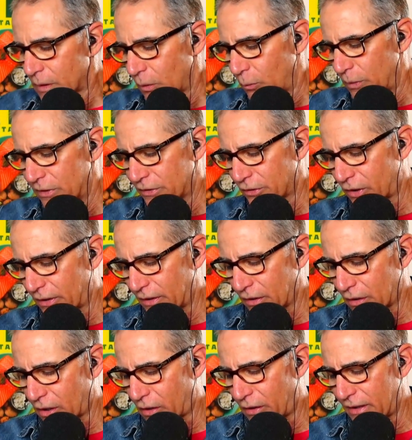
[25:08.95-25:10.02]
We started
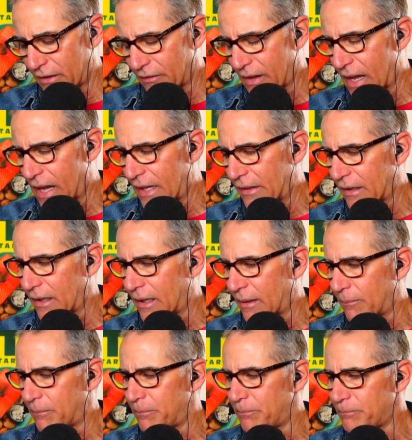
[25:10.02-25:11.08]
learning that
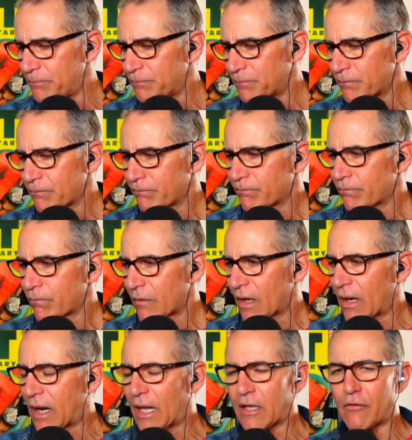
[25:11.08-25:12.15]
um,
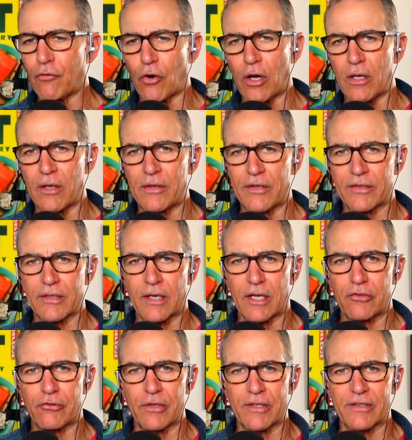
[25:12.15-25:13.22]
olive oil in this
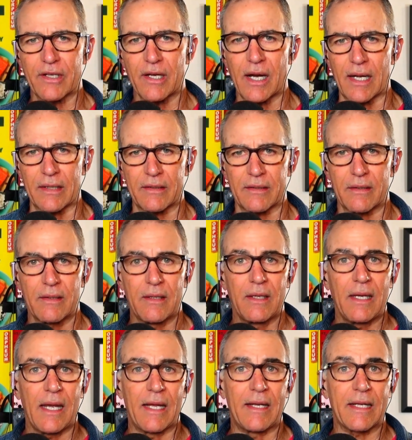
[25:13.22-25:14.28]
country is cut,
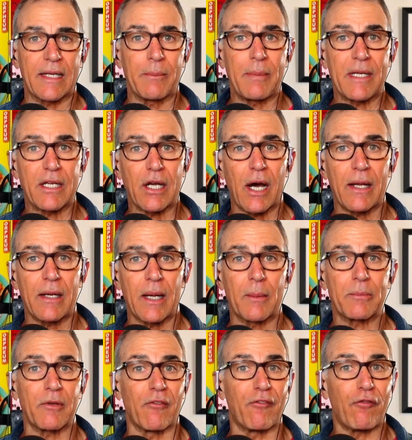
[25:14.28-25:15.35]
and it can be cut
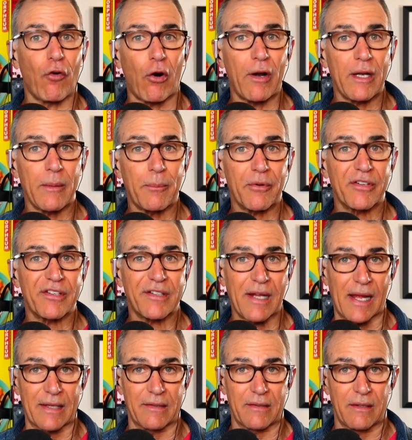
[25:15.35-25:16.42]
up to forty
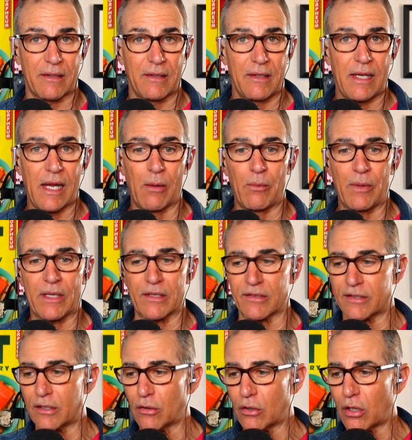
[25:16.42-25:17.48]
percent, and we can
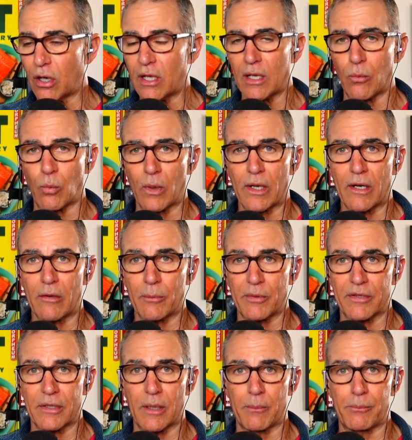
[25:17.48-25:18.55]
still call it one hundred
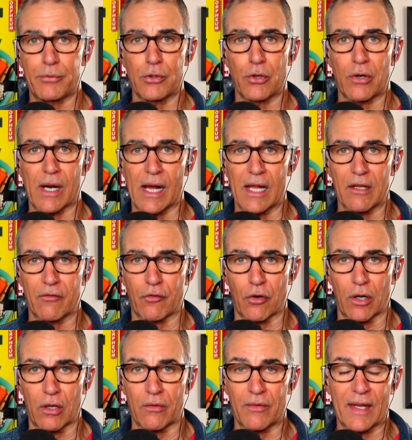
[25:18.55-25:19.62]
percent pure olive
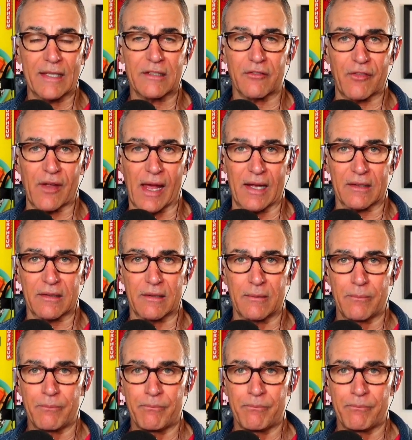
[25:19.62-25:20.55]
oil. That's a fact.